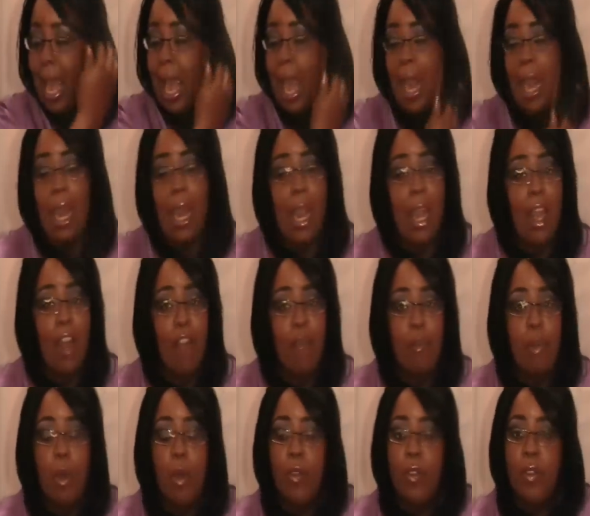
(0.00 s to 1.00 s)
I
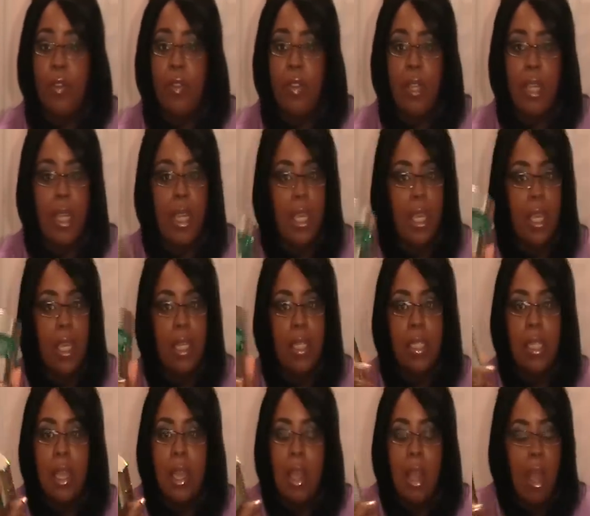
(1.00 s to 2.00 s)
love both of
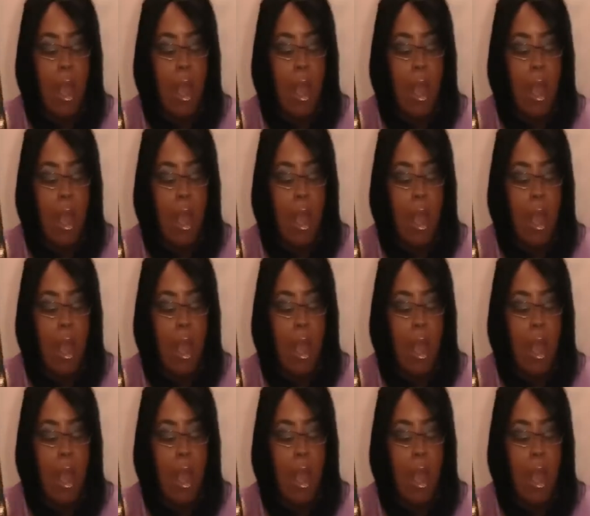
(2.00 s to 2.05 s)
these.